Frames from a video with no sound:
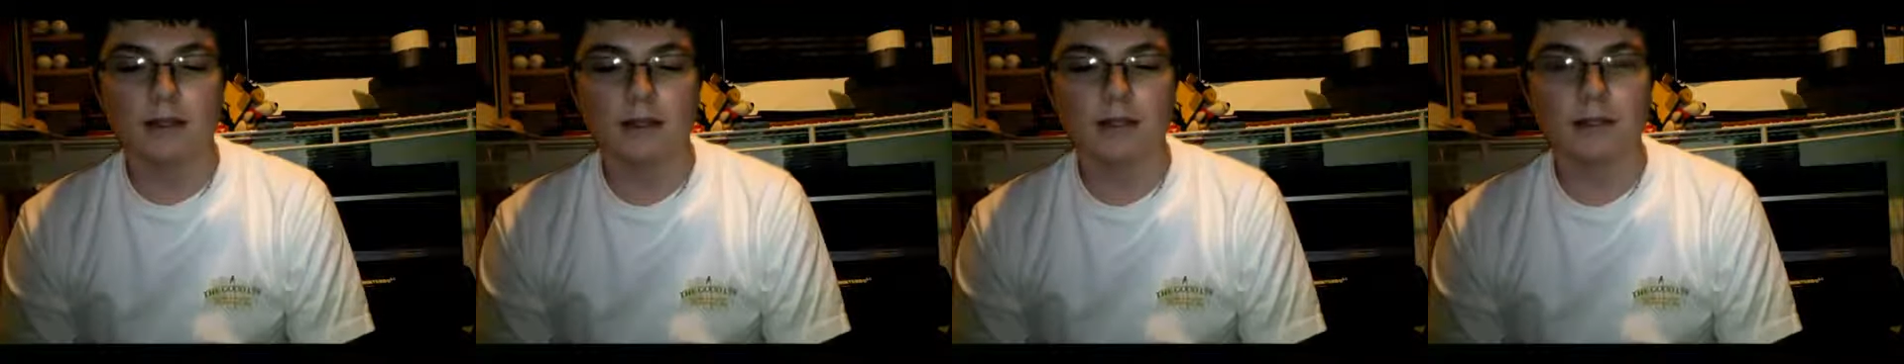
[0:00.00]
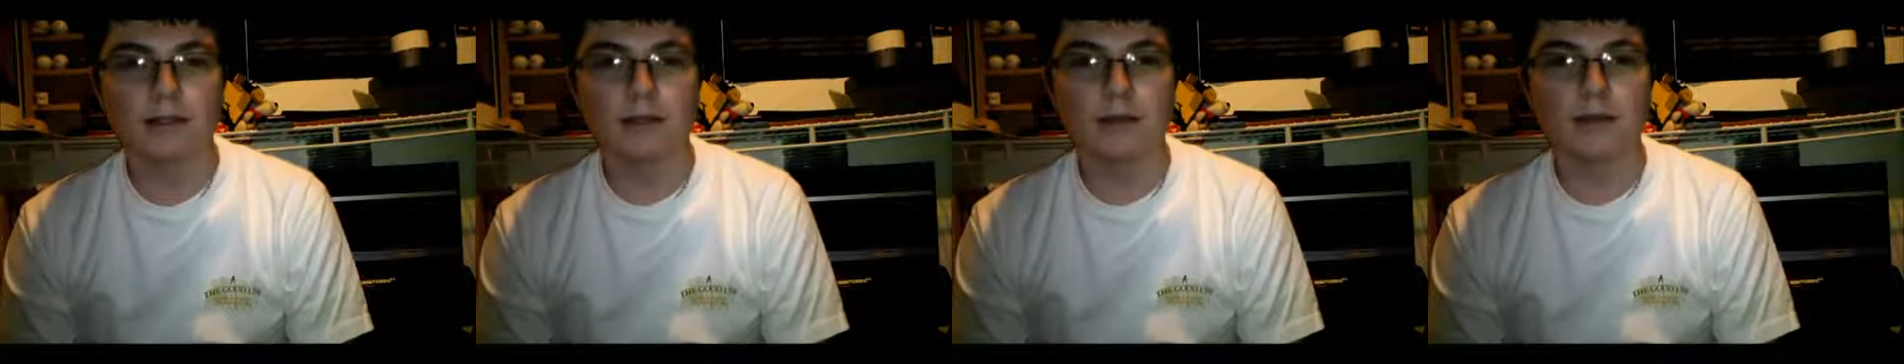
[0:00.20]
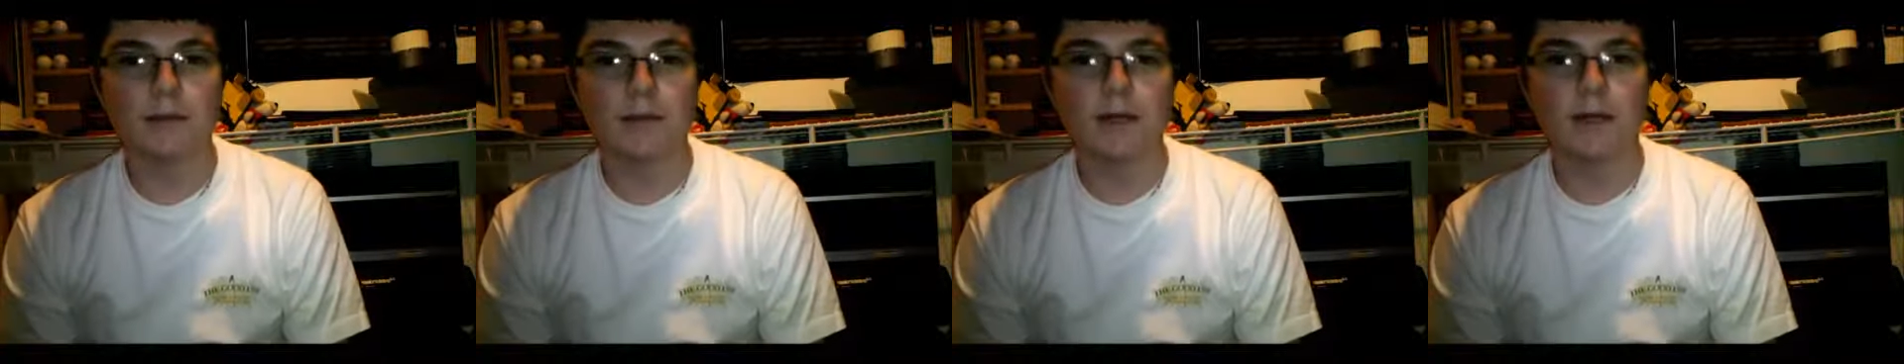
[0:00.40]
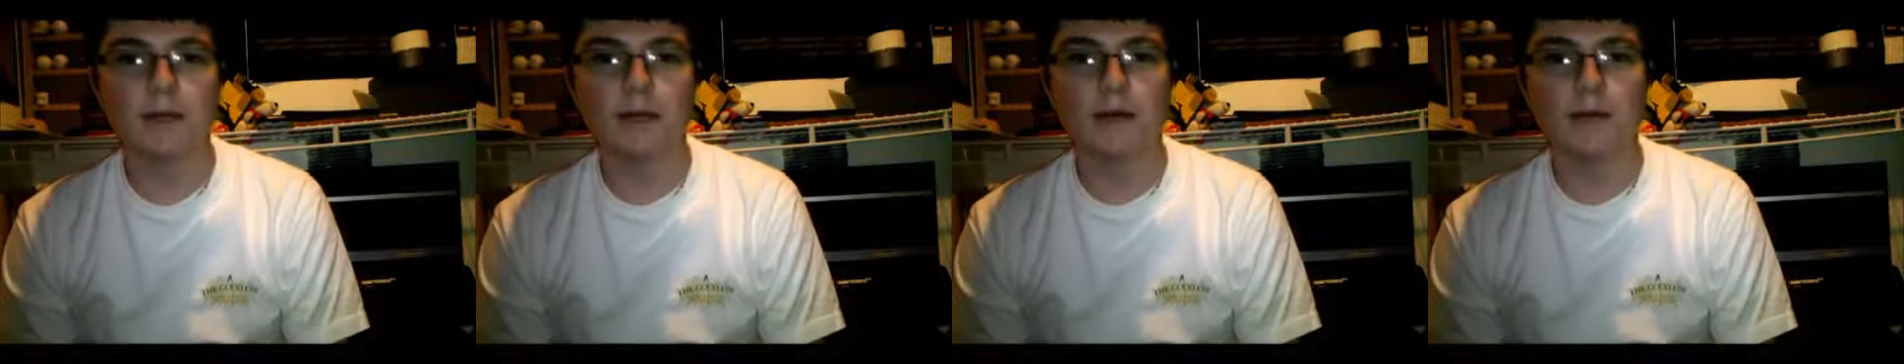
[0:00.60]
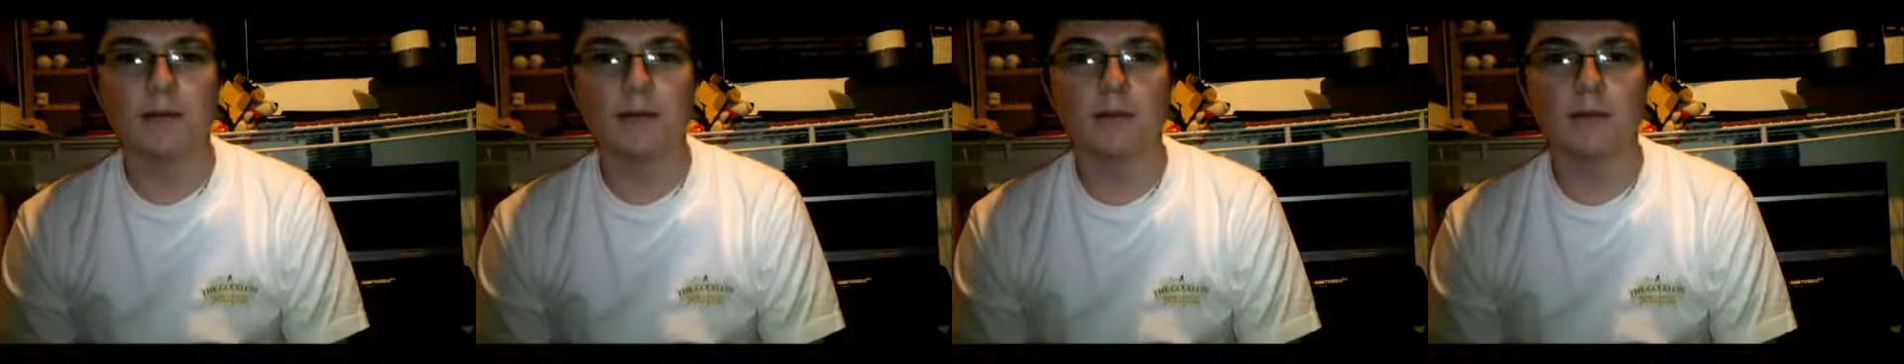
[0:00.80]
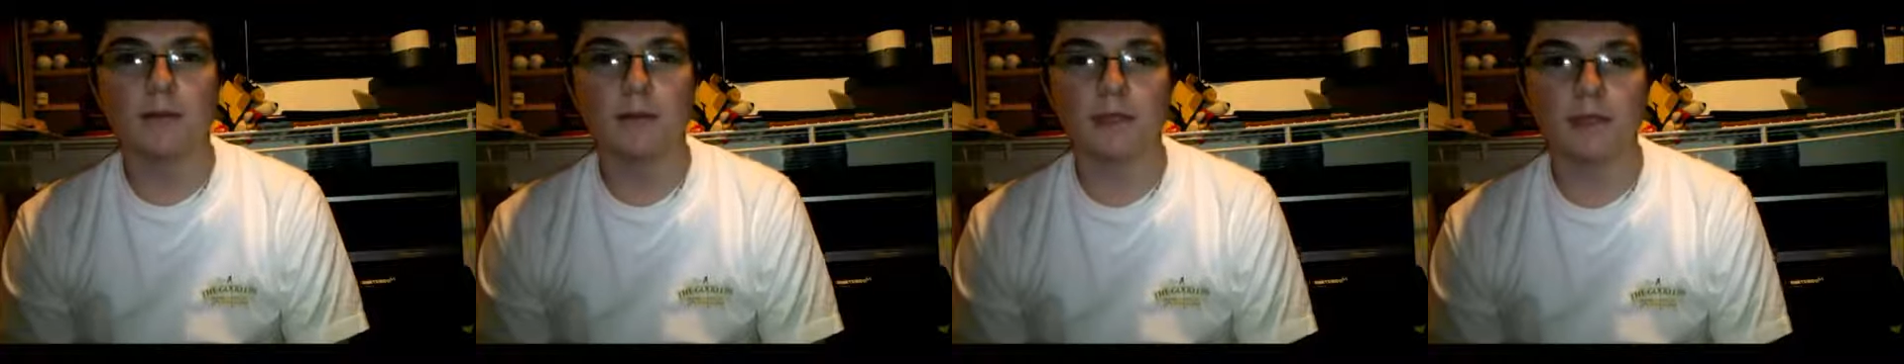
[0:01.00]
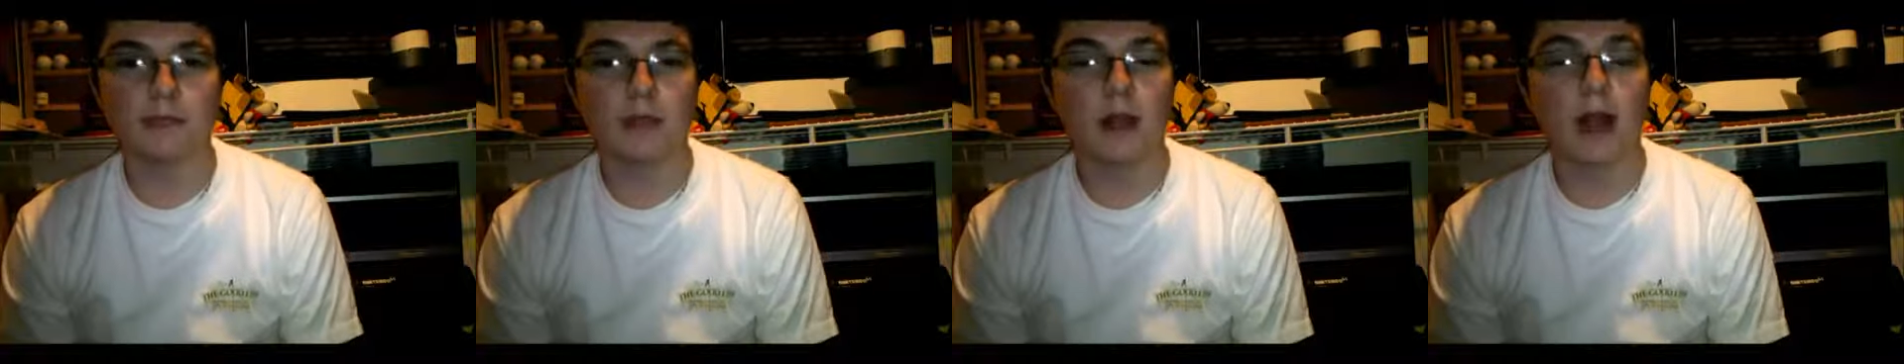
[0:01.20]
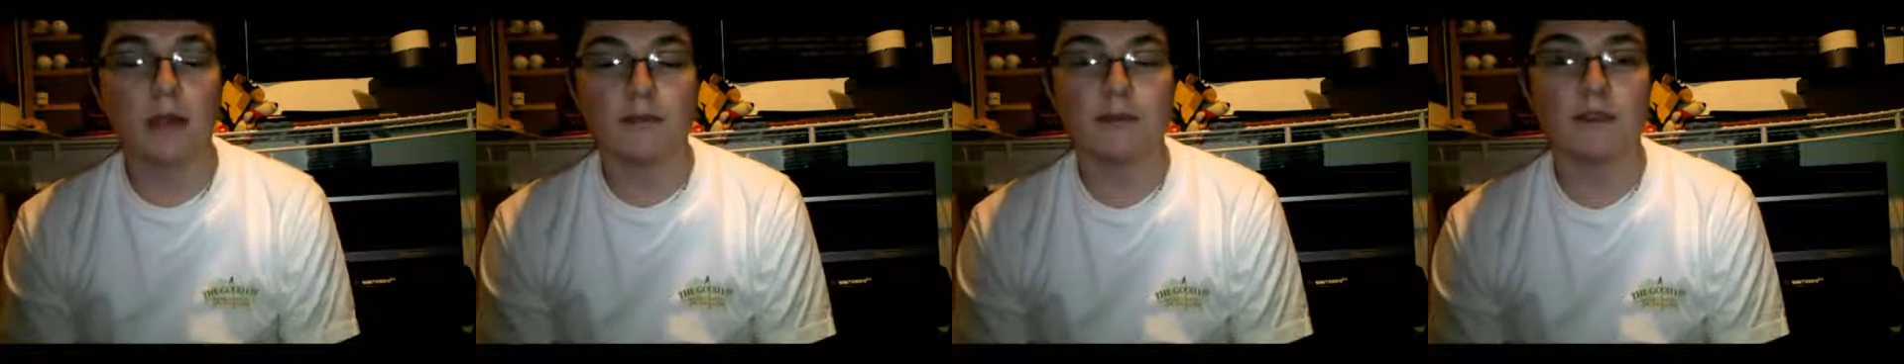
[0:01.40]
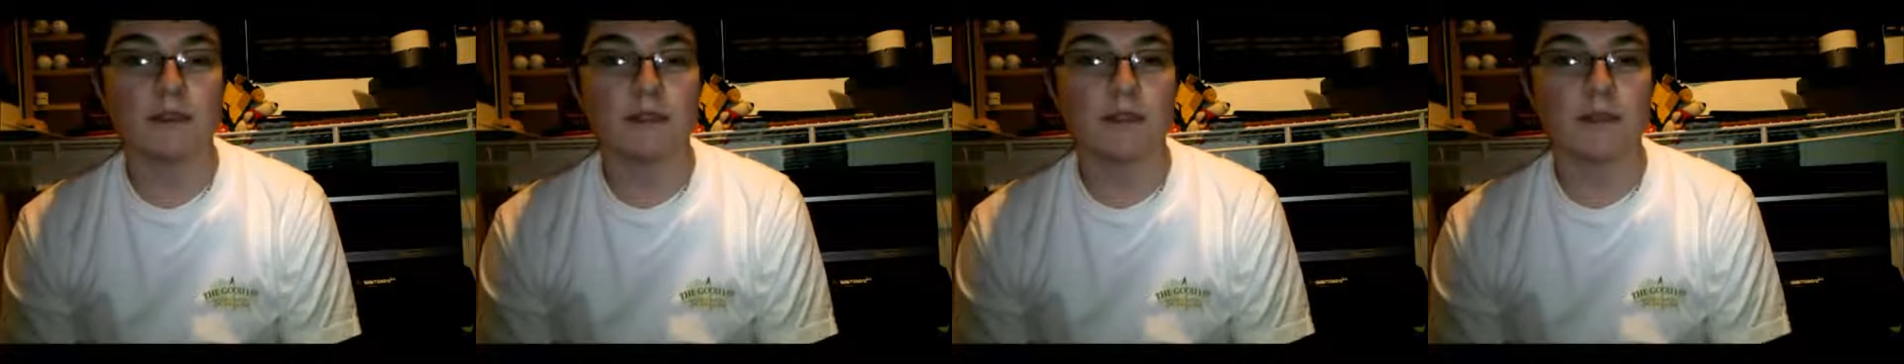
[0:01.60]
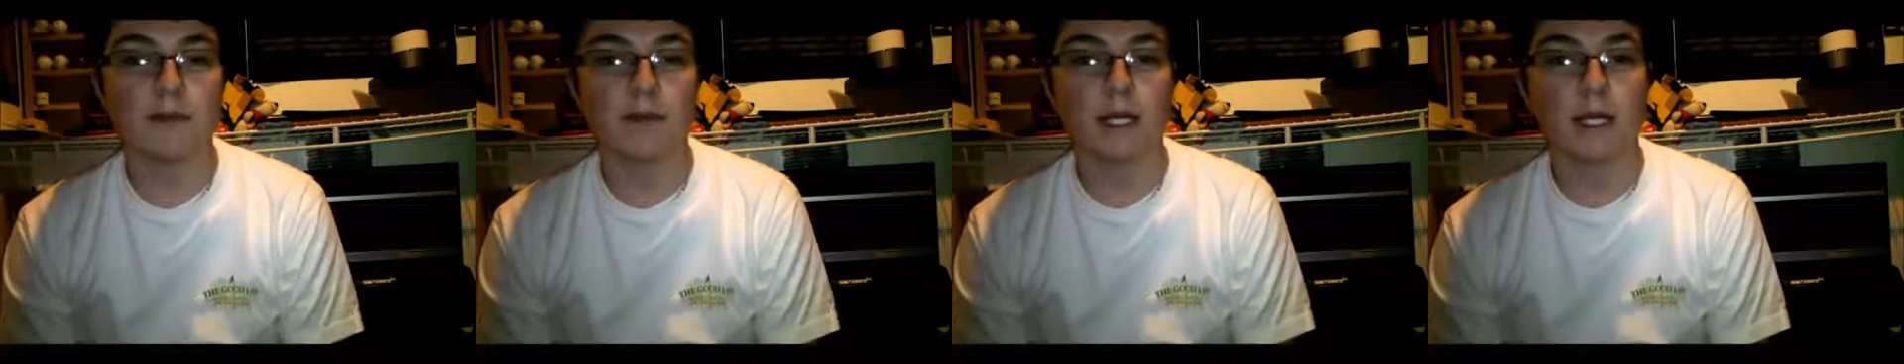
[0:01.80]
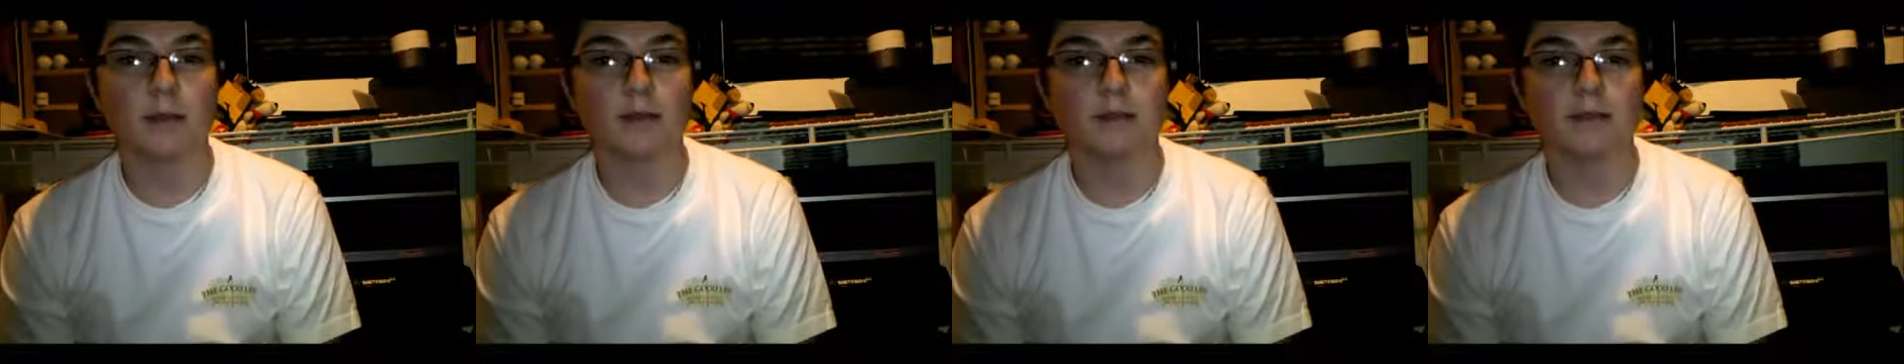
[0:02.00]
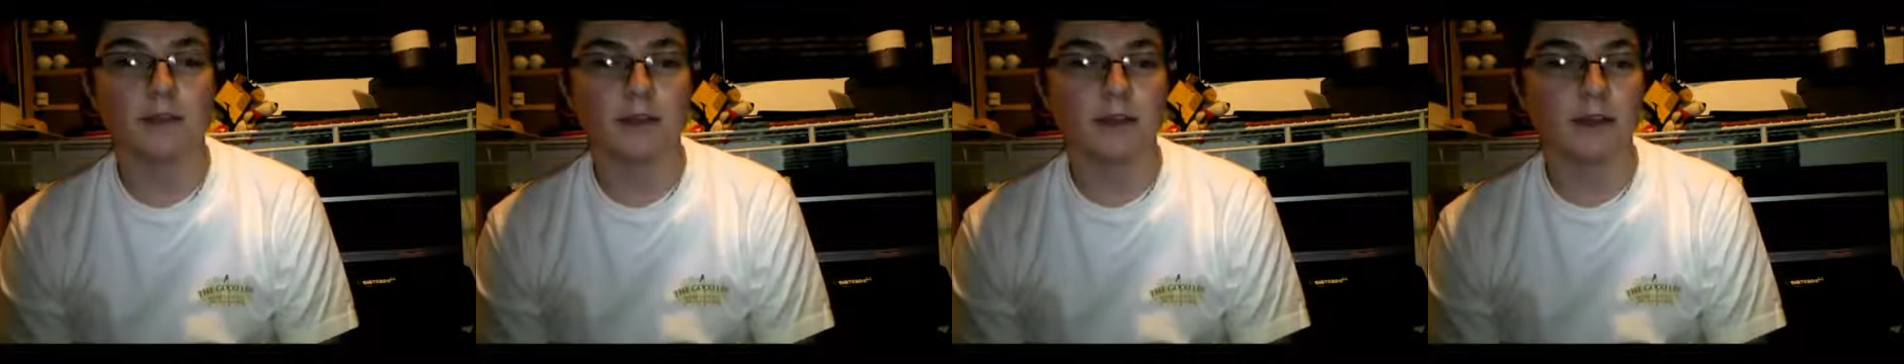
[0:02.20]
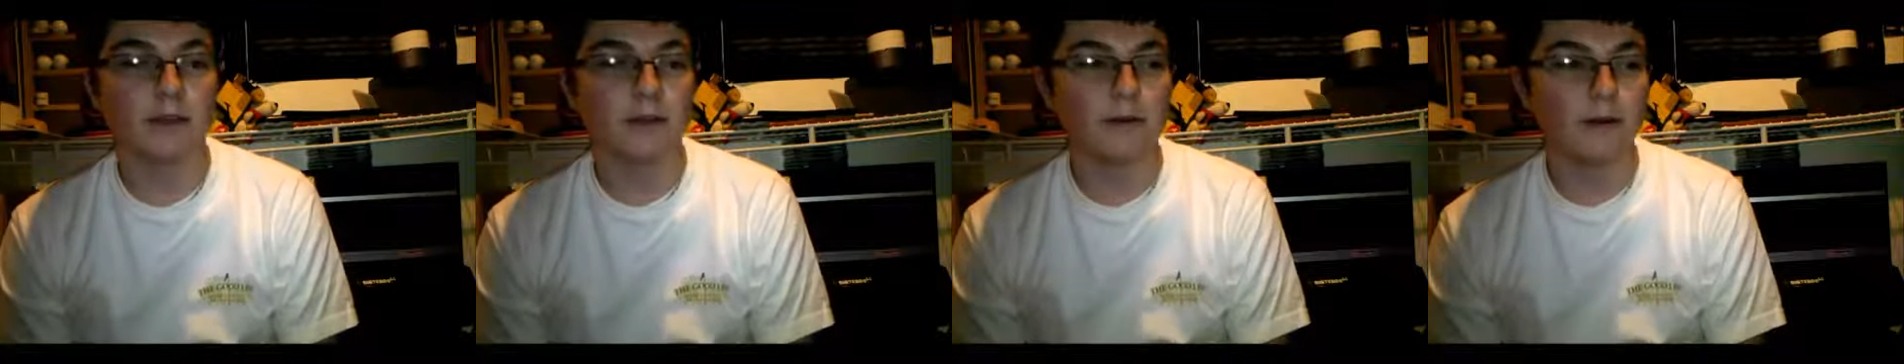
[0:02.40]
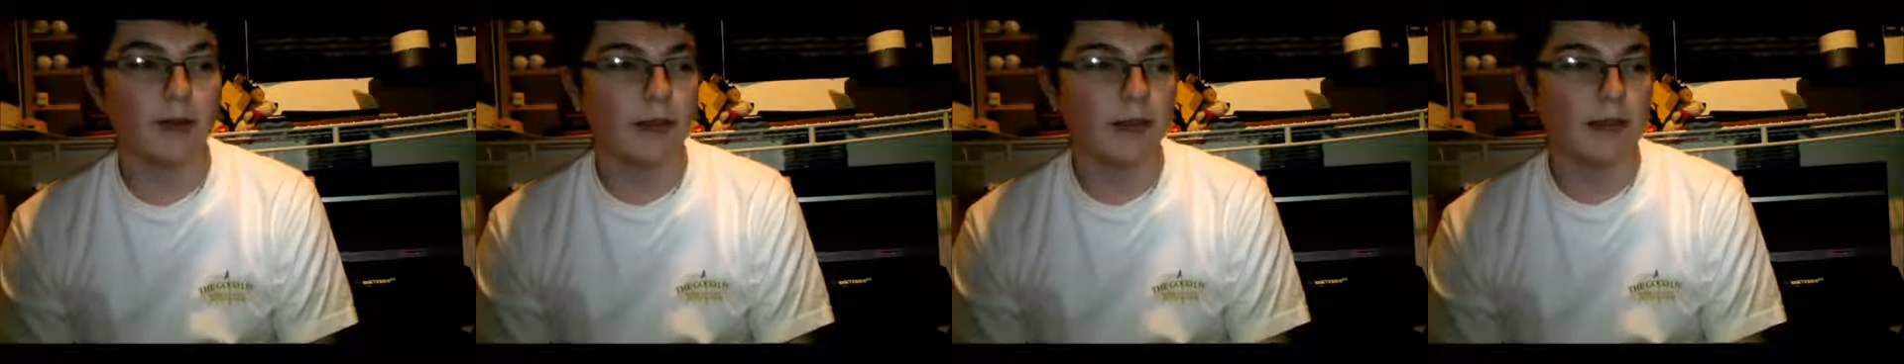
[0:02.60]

this is gonna be a, this is obviously a pickups video,